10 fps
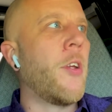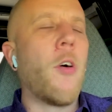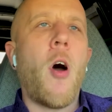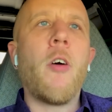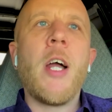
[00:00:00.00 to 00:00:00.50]

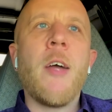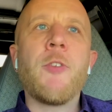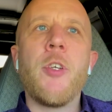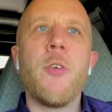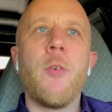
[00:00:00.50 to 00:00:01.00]
all I have
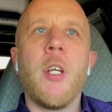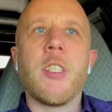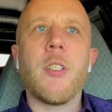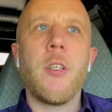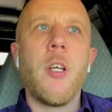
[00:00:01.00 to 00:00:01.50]
to do
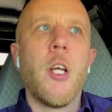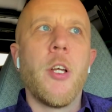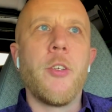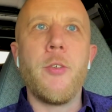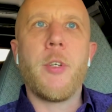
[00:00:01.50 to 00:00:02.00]
is
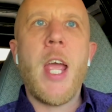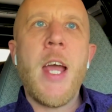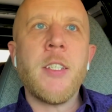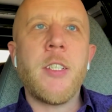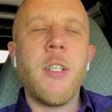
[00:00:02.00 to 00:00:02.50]
do
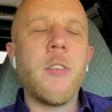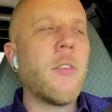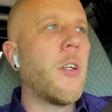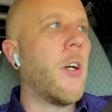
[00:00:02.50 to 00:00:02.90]
casting